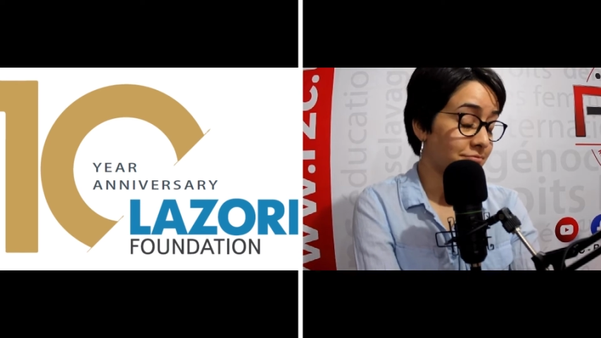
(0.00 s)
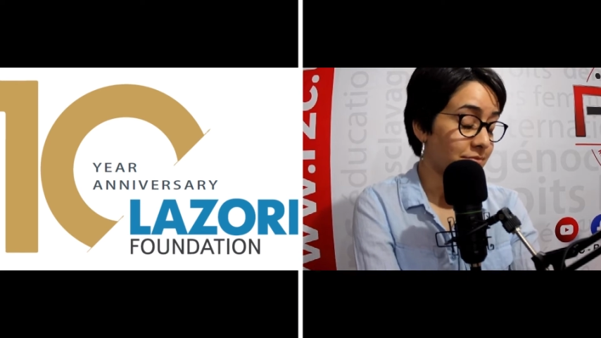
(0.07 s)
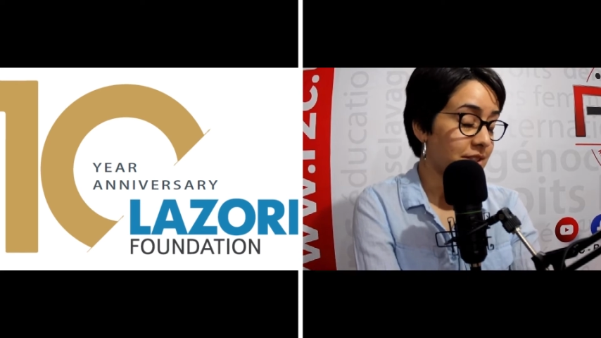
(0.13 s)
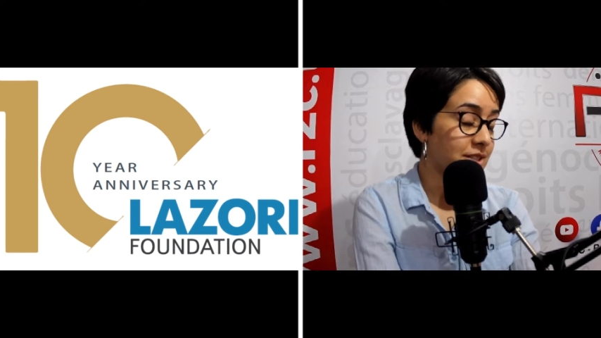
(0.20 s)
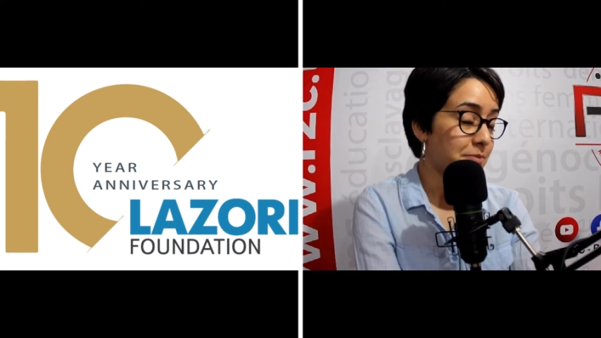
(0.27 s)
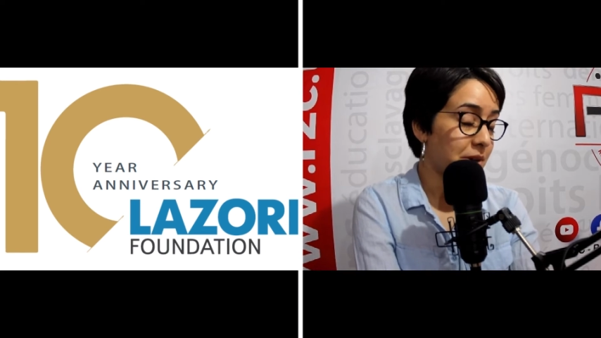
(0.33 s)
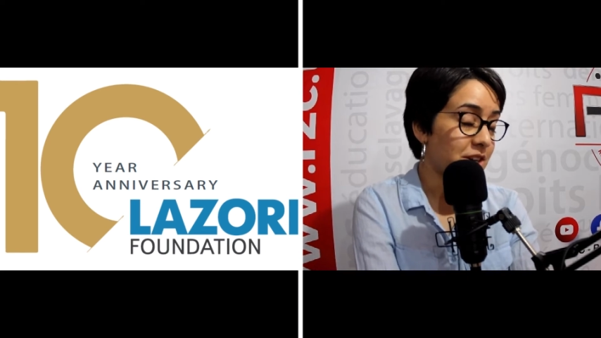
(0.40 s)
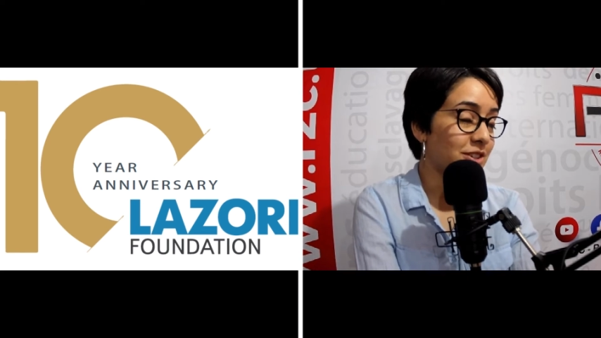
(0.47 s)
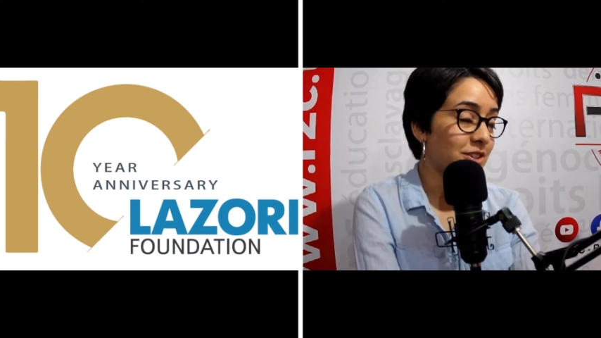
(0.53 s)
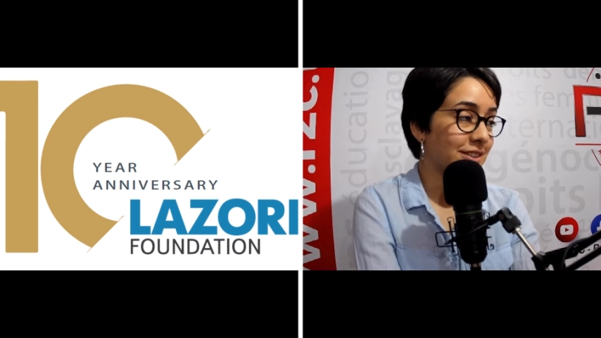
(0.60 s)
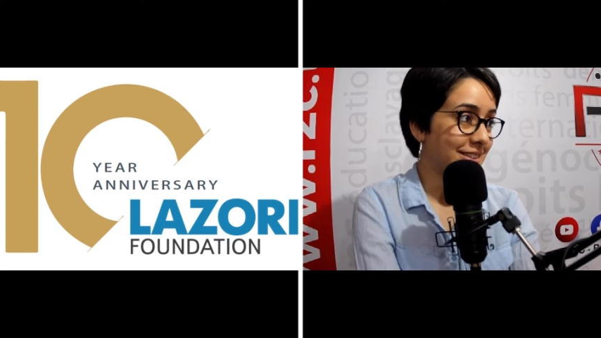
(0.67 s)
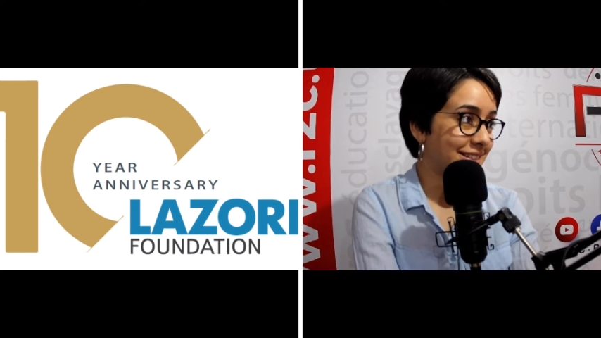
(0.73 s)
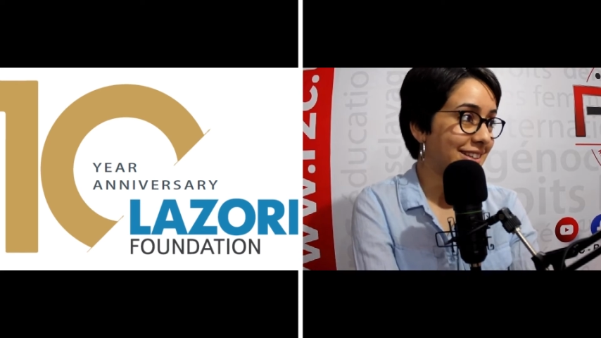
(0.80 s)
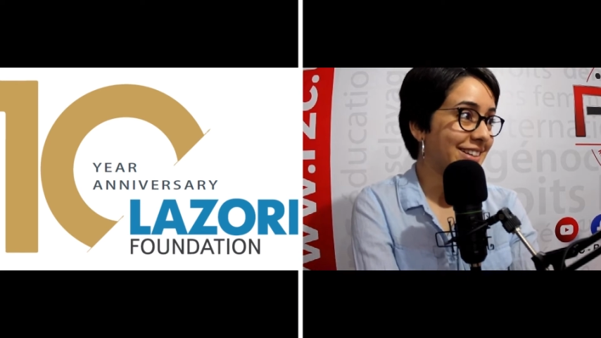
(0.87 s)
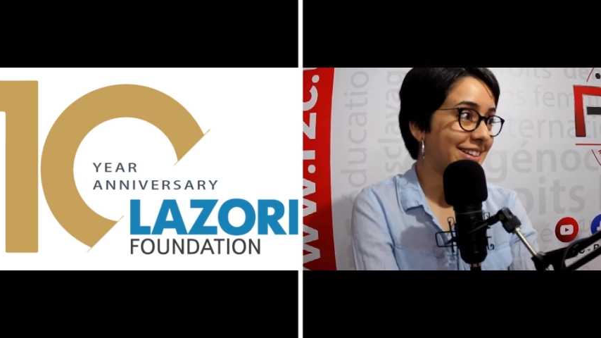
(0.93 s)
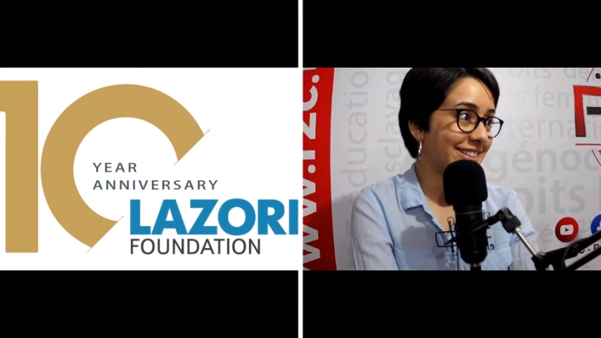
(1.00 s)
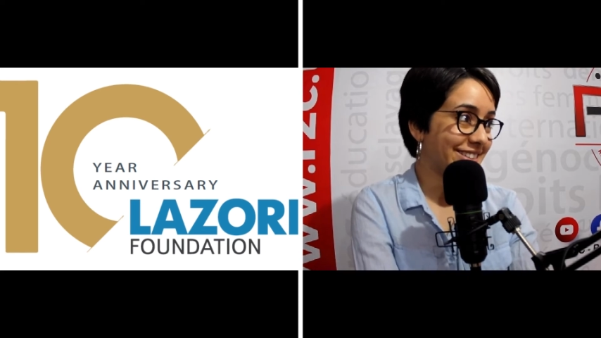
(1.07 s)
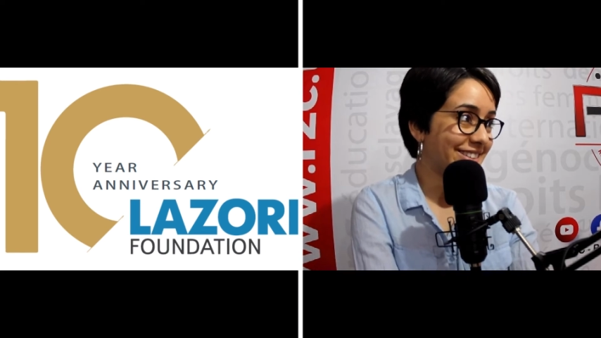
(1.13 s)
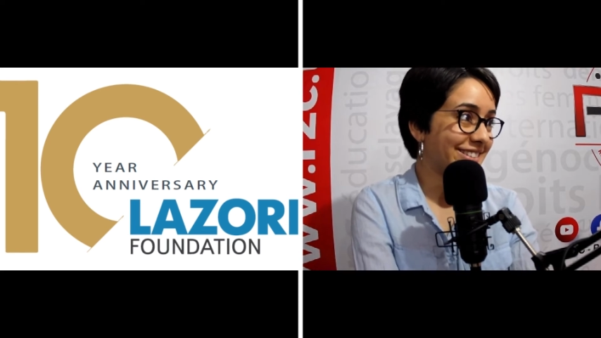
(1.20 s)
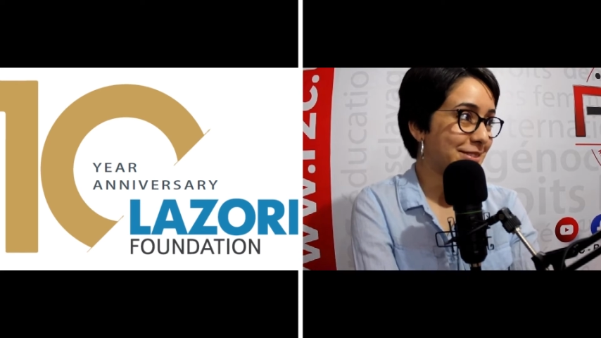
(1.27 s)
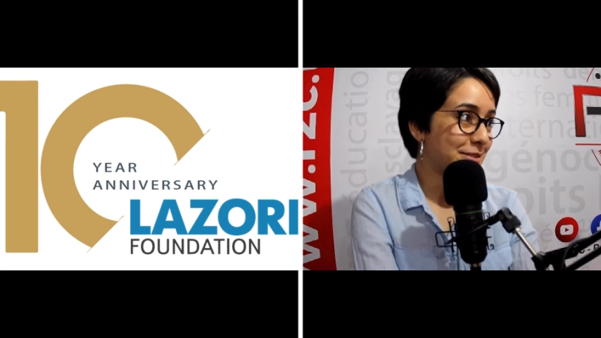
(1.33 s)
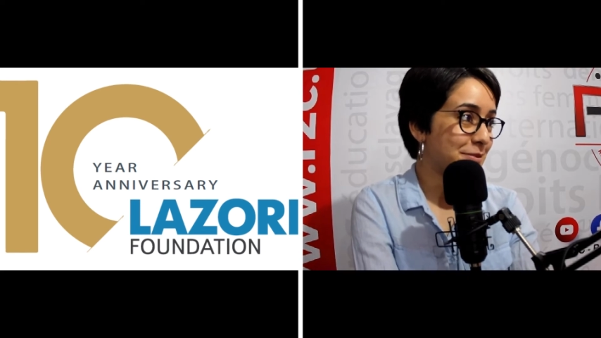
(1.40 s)
especially
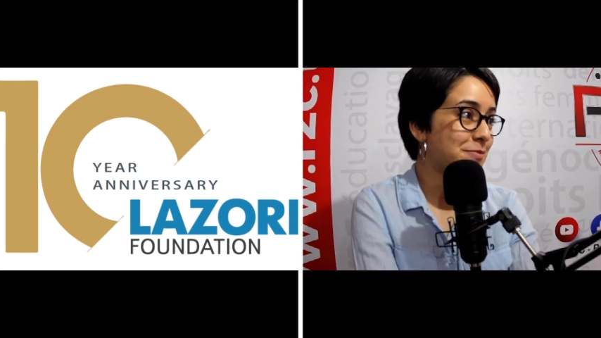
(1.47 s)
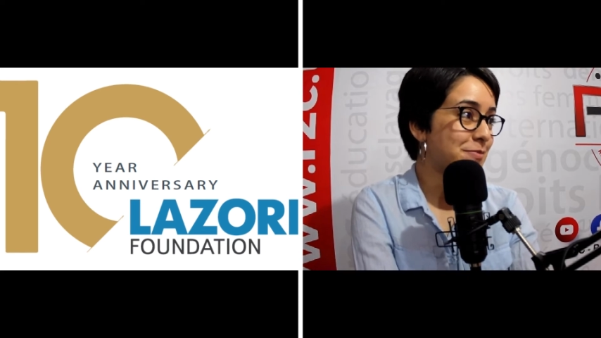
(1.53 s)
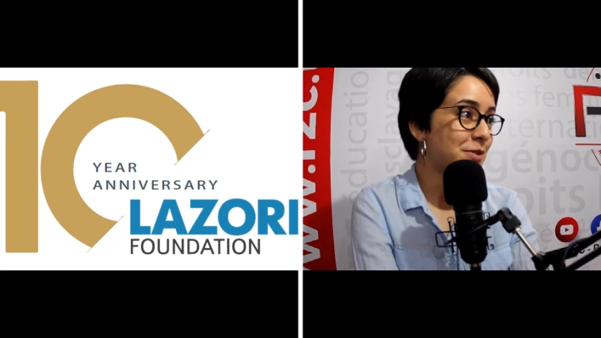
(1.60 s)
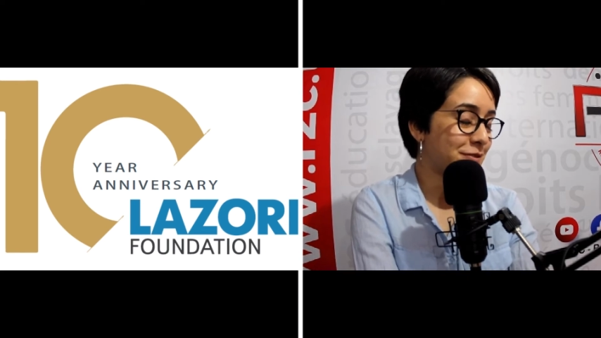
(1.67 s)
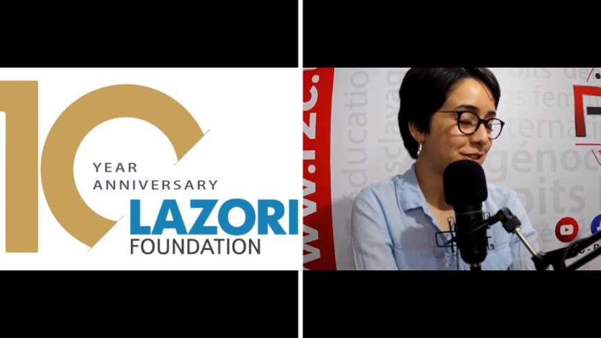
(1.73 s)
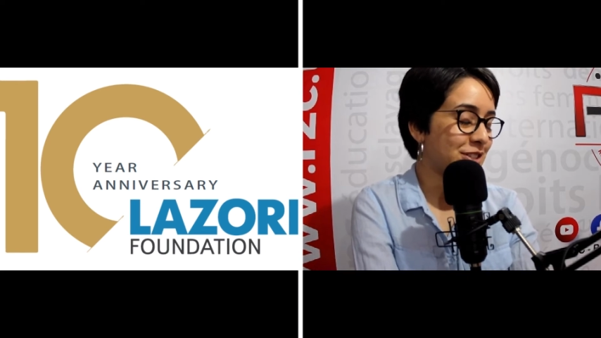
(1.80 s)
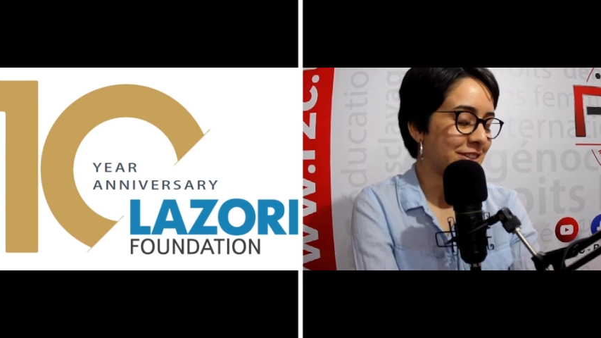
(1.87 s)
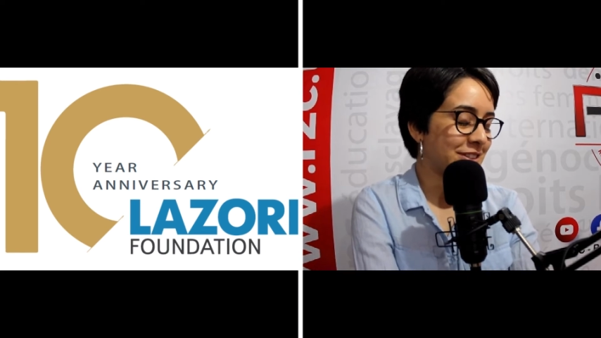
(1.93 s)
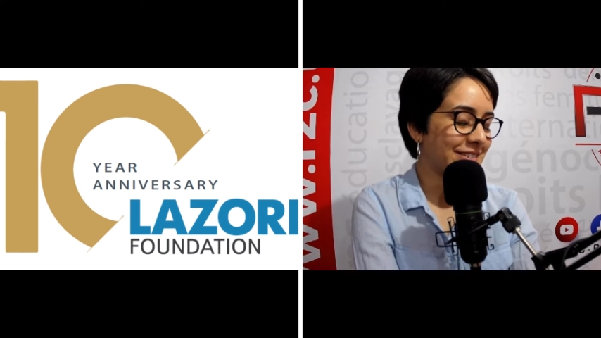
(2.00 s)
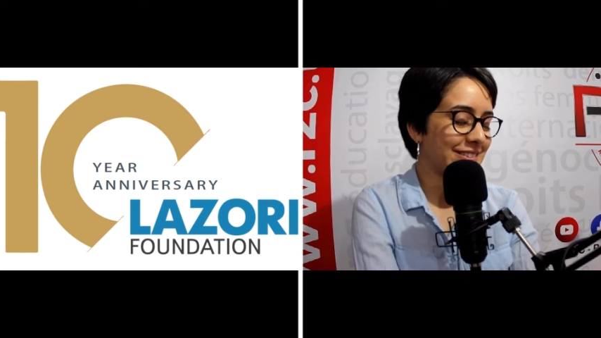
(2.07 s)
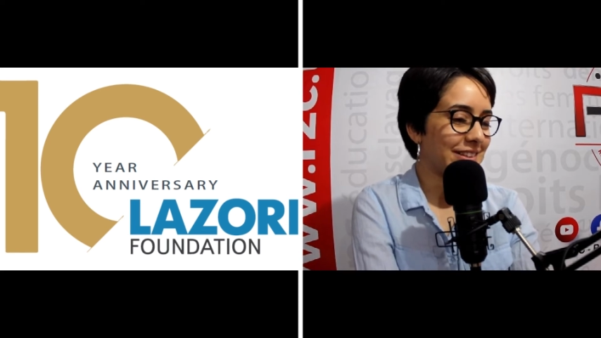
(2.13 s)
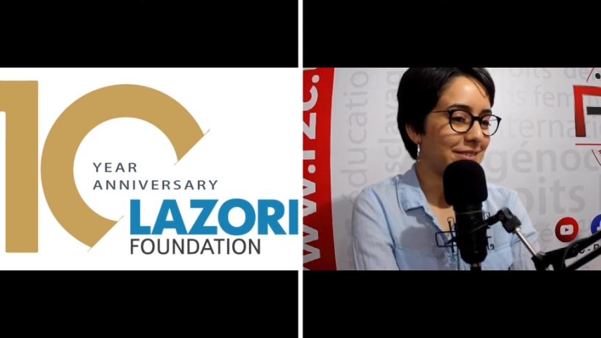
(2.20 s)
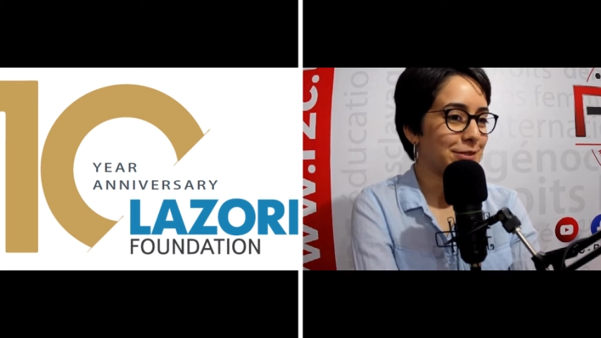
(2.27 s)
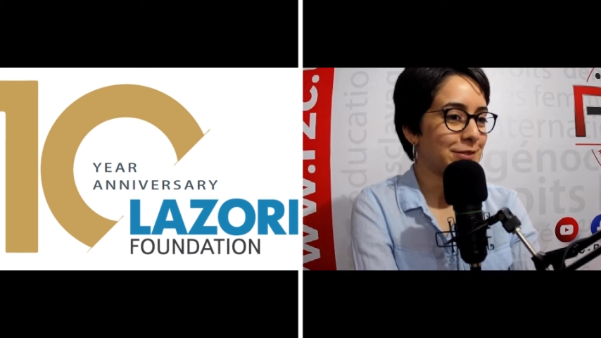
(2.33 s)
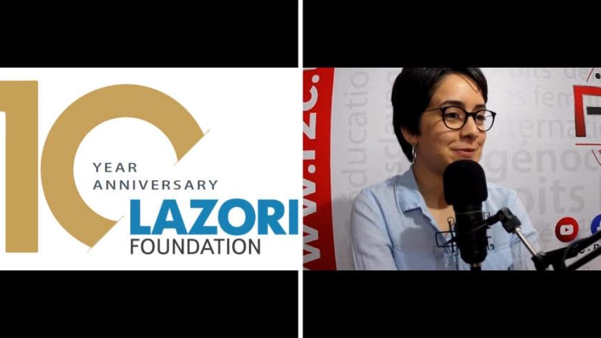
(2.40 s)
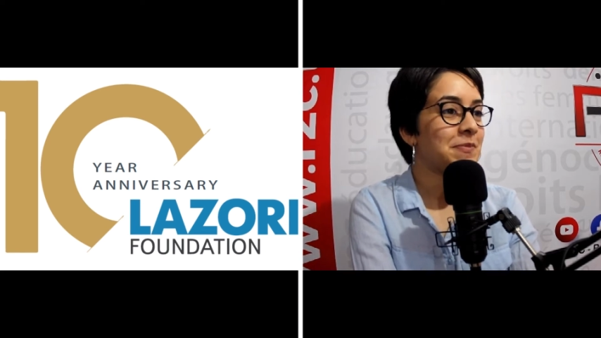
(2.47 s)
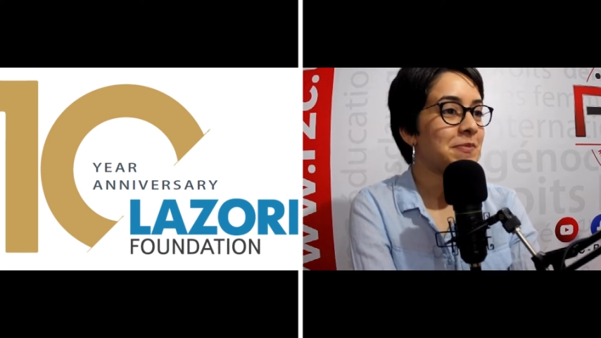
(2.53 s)
professional level.